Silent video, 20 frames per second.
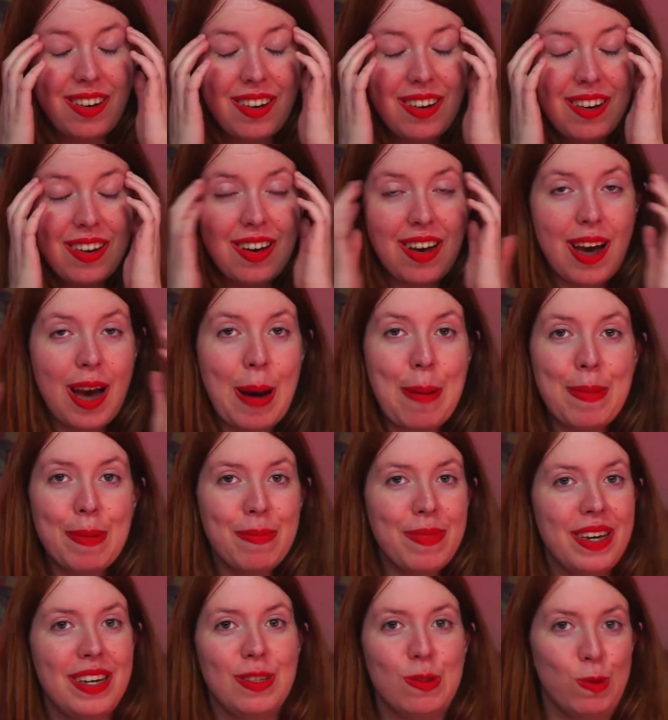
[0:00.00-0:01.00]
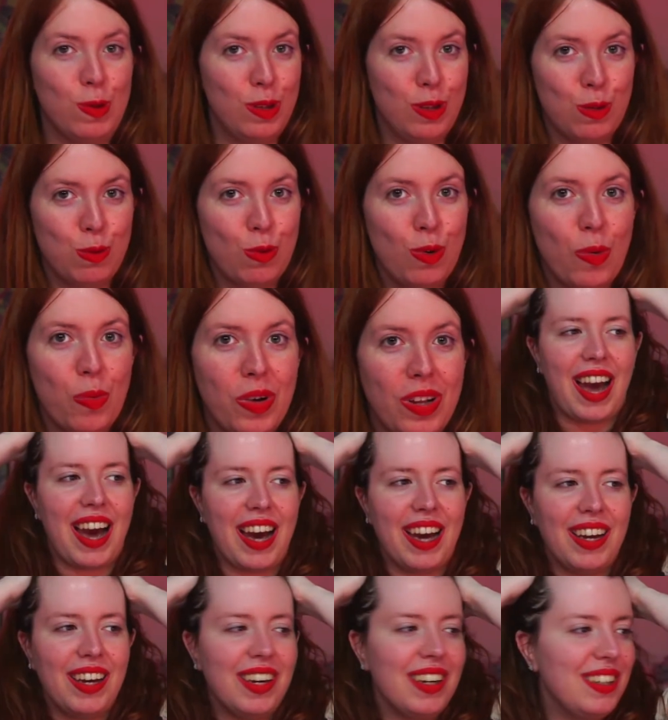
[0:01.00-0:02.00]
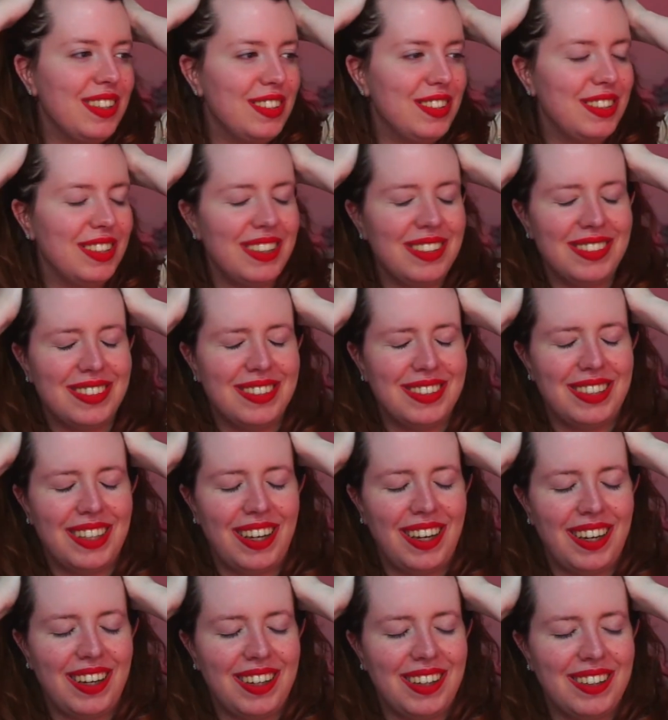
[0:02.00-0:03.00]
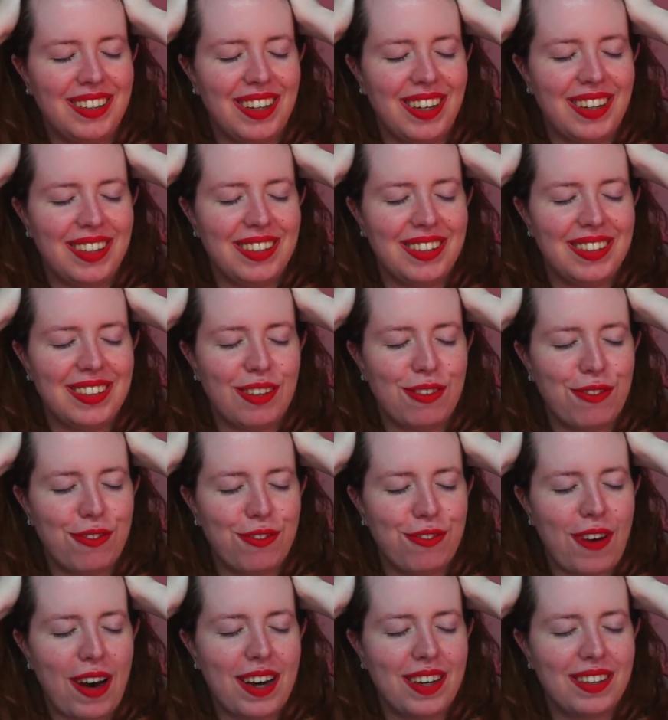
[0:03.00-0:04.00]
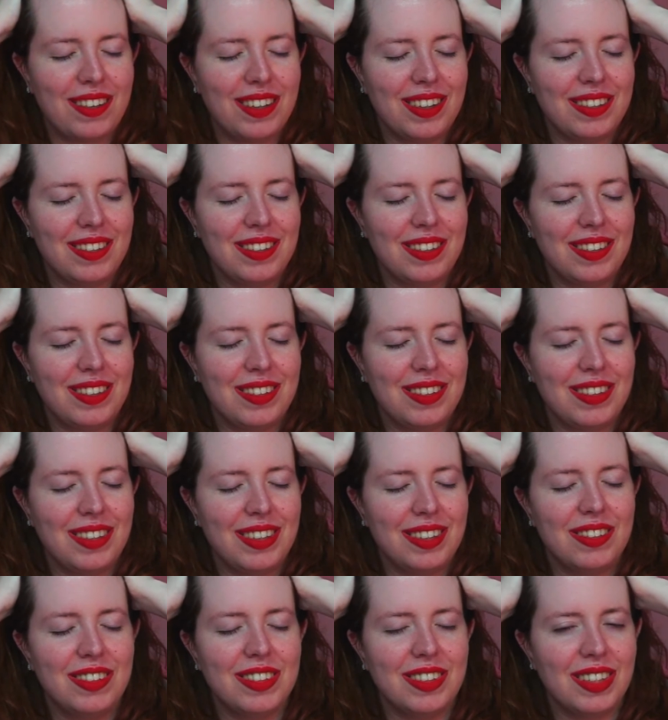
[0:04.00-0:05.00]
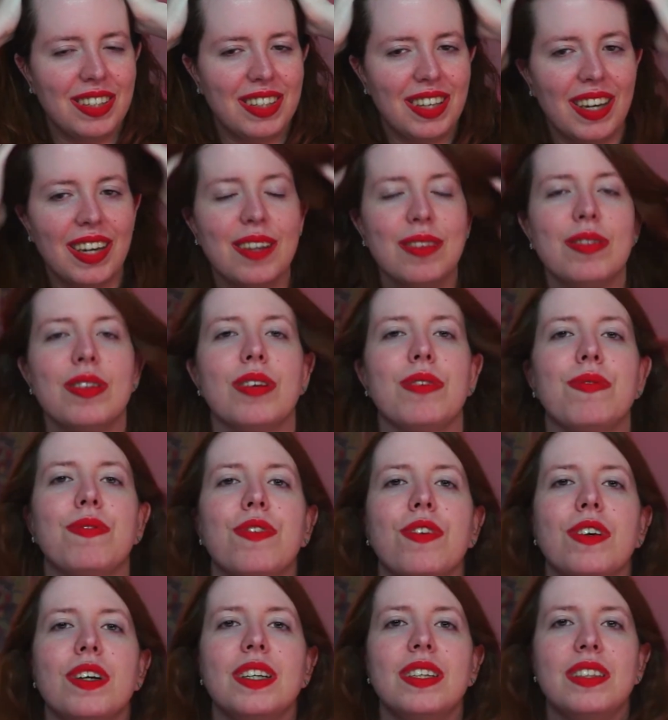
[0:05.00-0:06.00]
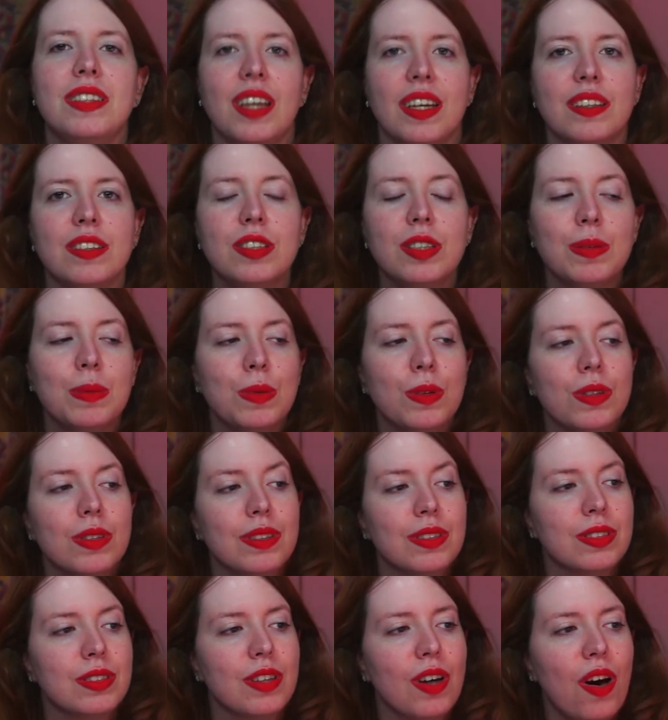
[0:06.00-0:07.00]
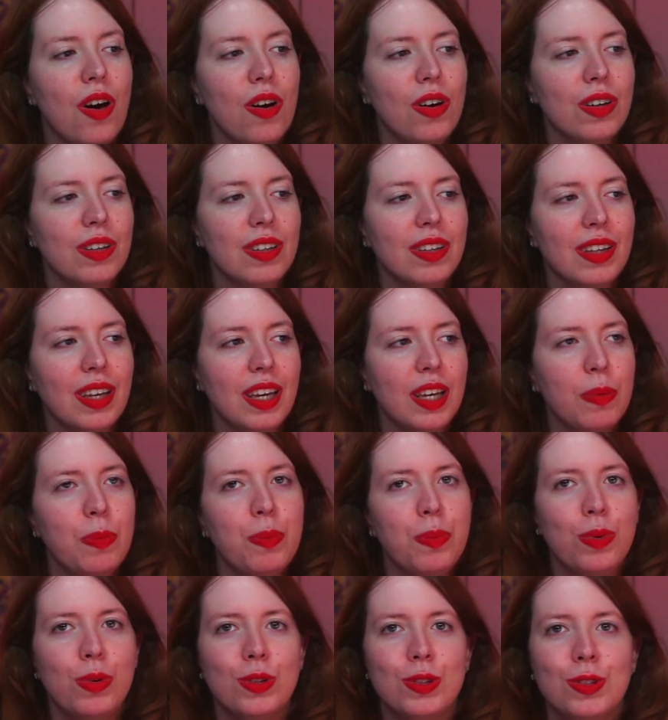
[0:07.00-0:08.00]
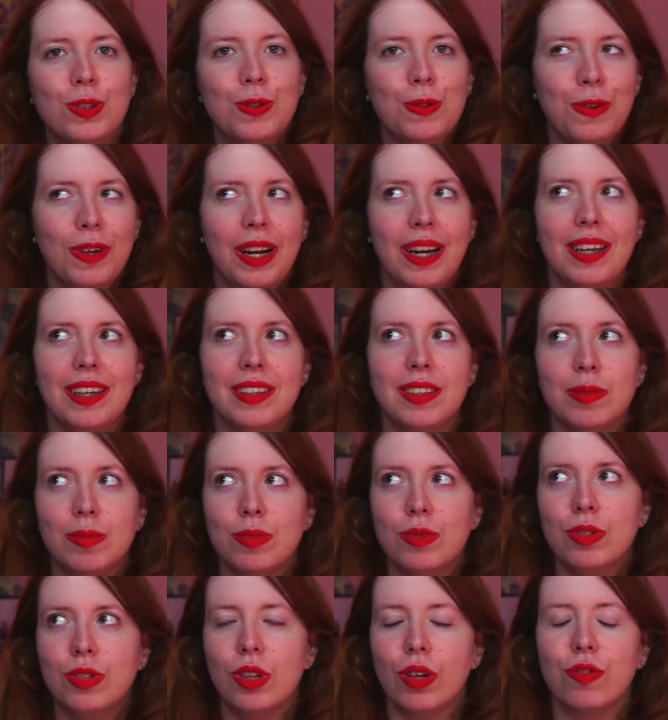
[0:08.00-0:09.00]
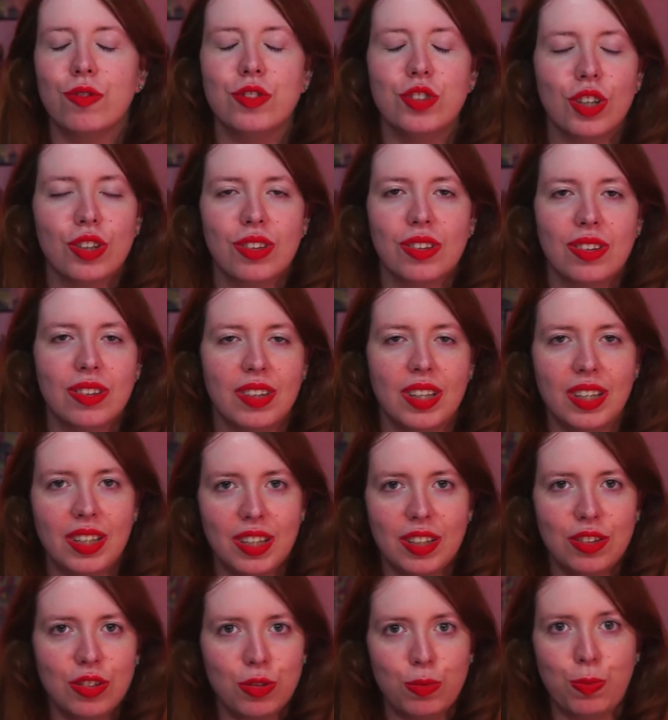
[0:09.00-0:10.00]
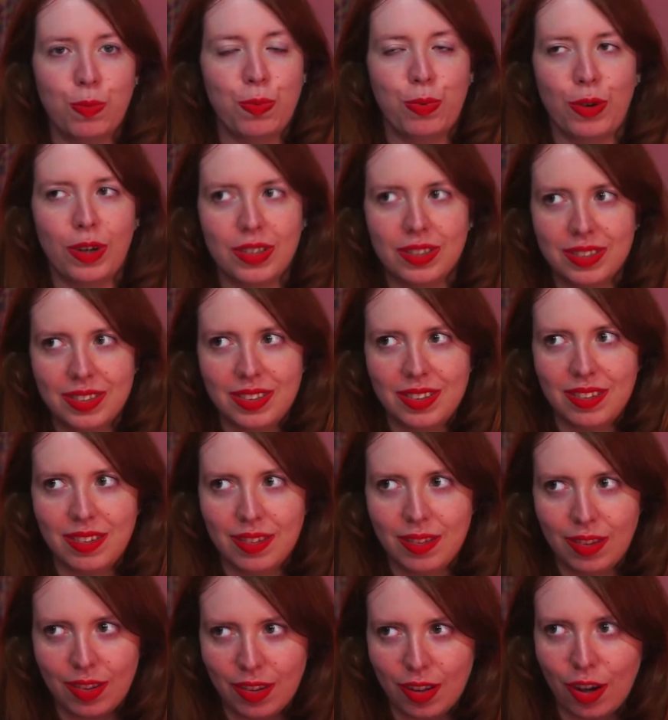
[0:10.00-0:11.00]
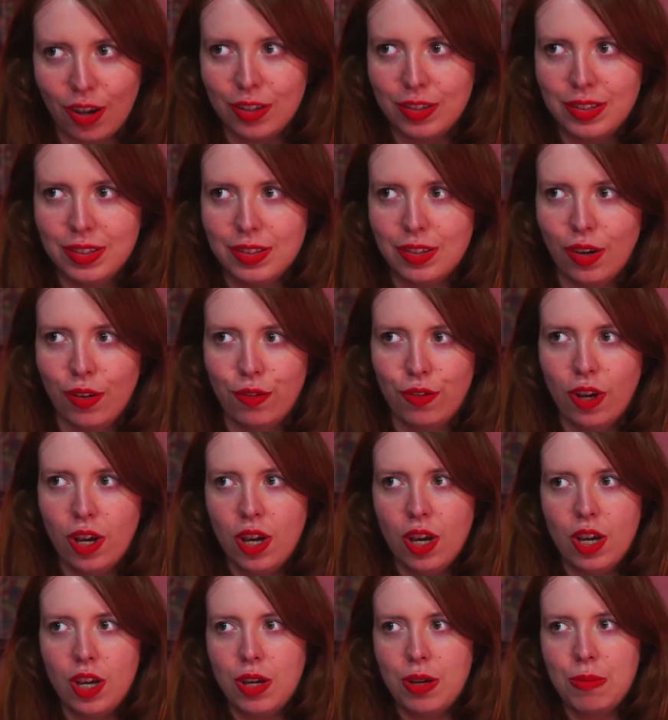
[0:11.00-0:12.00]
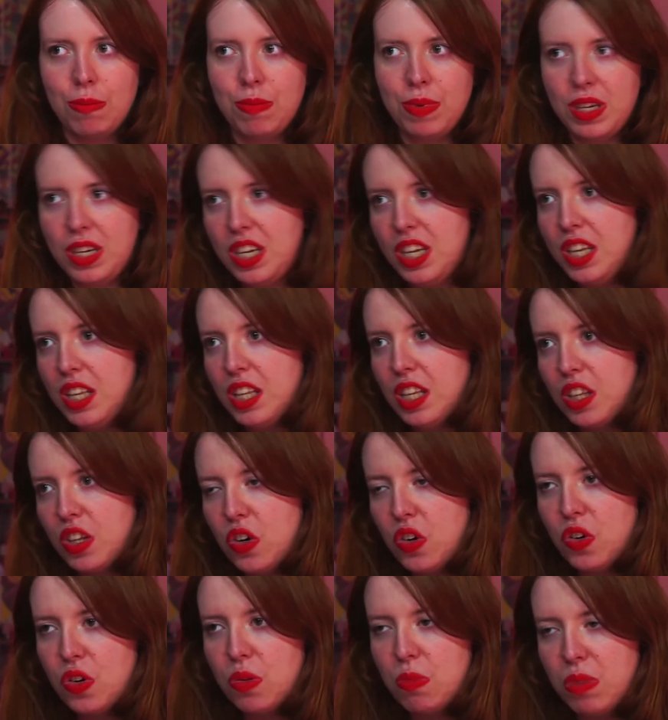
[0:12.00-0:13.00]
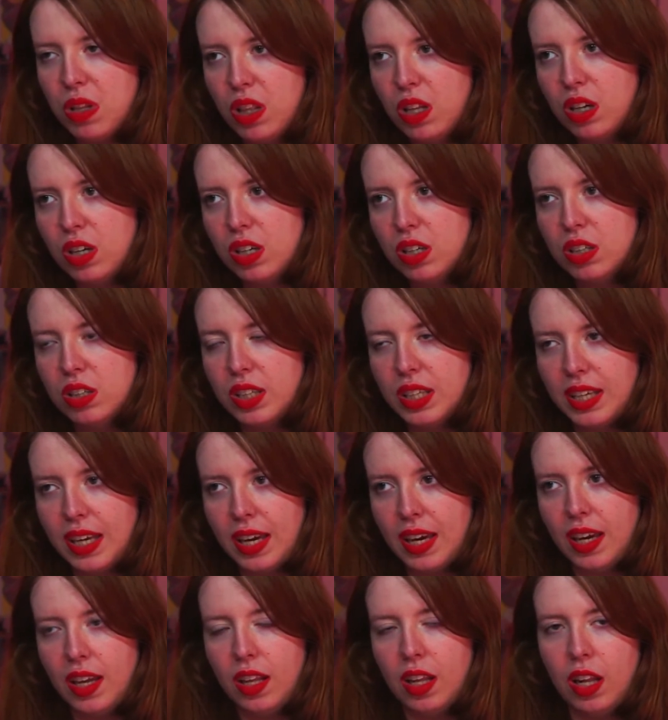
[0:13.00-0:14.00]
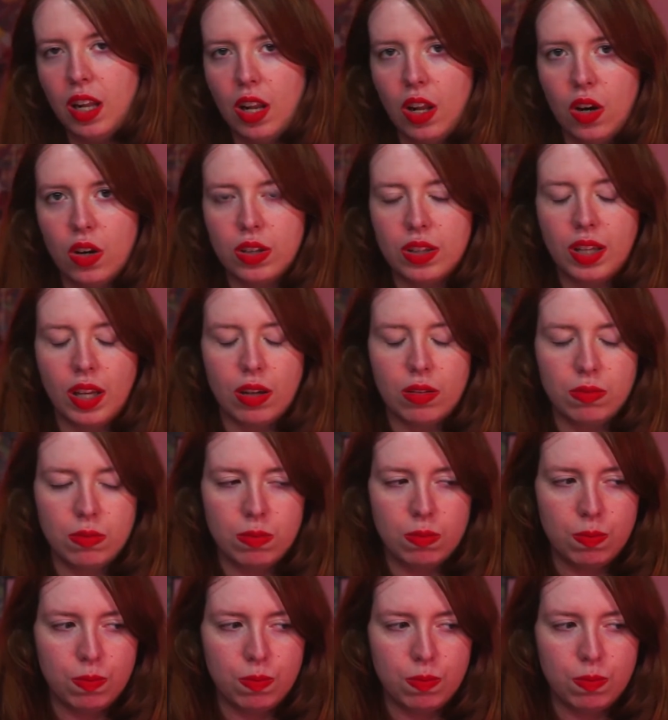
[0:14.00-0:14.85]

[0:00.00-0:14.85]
I'm amazed with this woman. It's insane, and the fact that it's again a very danceable song, it puts you really in the mood of not thinking depressing thoughts of being at home alone again, lockdown.